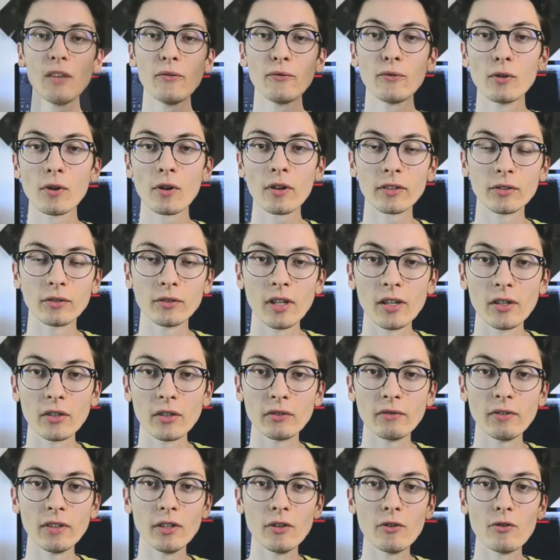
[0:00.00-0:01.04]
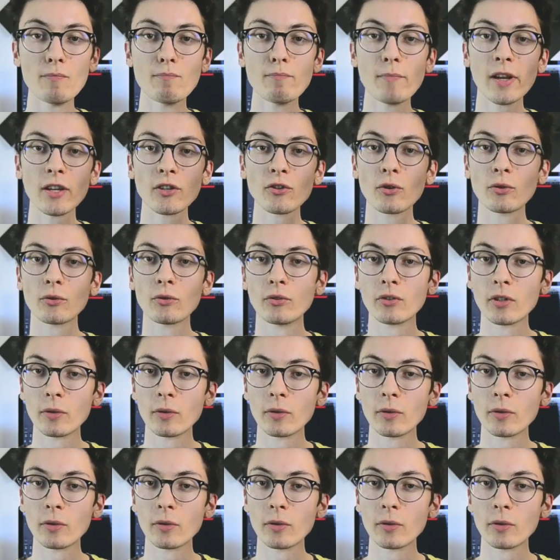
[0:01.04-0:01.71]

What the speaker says: If you liked today's video, make sure to